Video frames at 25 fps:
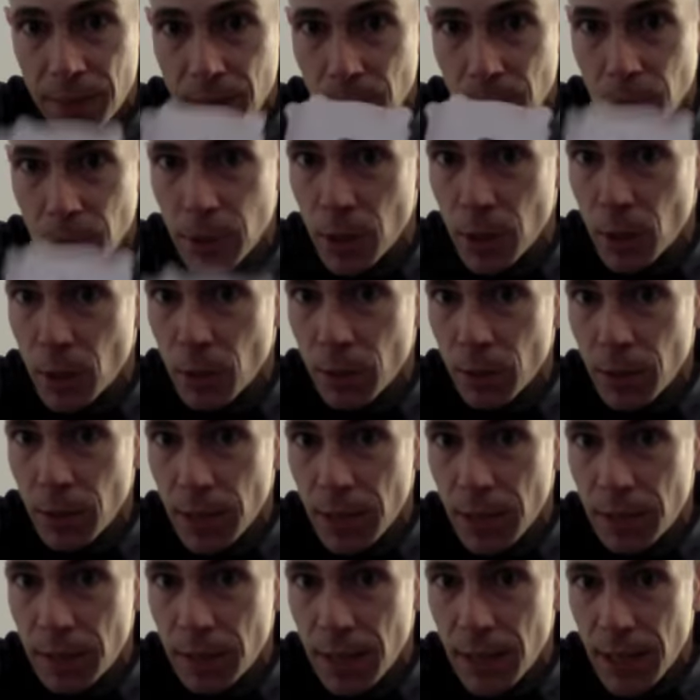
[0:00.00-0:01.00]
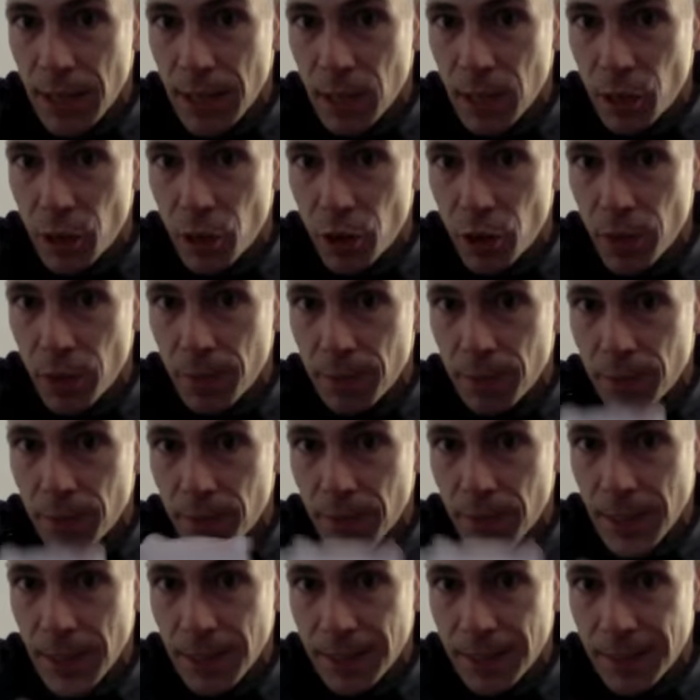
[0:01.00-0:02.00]
We don't get to H.
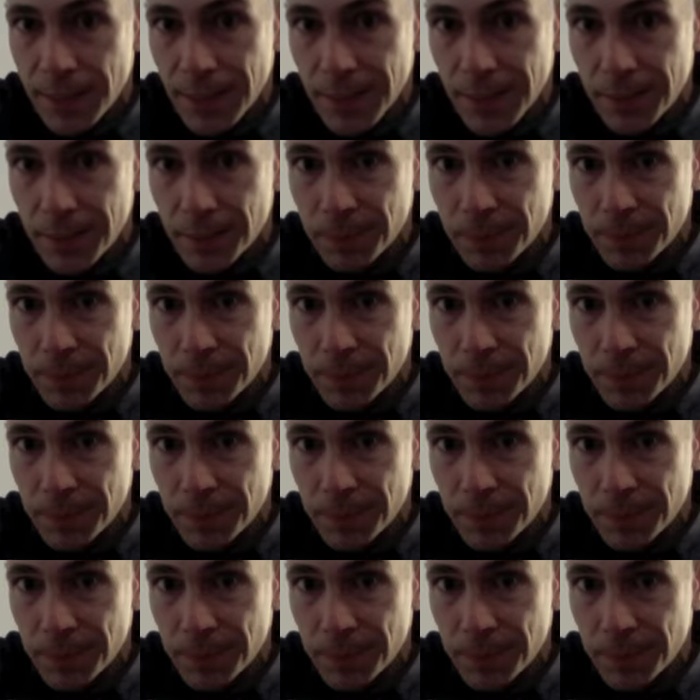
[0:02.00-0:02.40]
That's it.